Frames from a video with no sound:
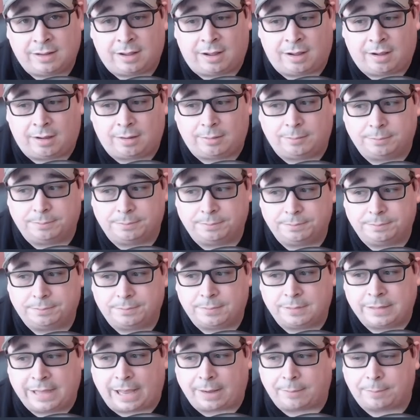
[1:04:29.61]
Um,
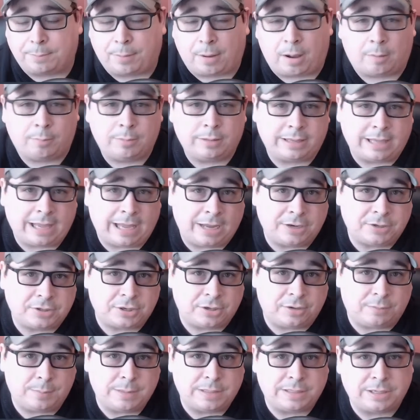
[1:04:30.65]
that
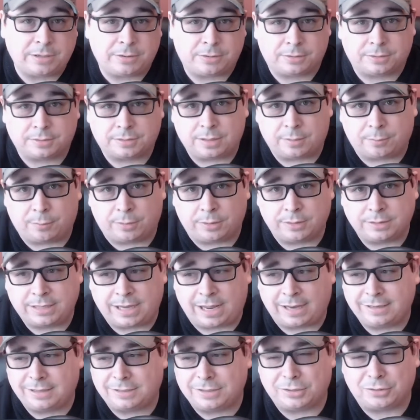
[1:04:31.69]
publication of materials that were
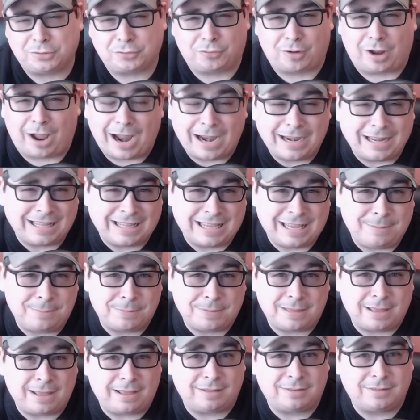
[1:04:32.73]
intended to try to
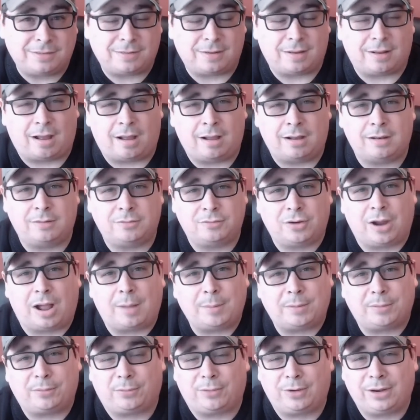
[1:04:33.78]
keep things uh,
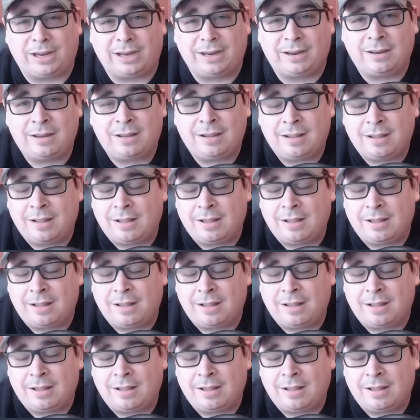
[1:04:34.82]
drama free,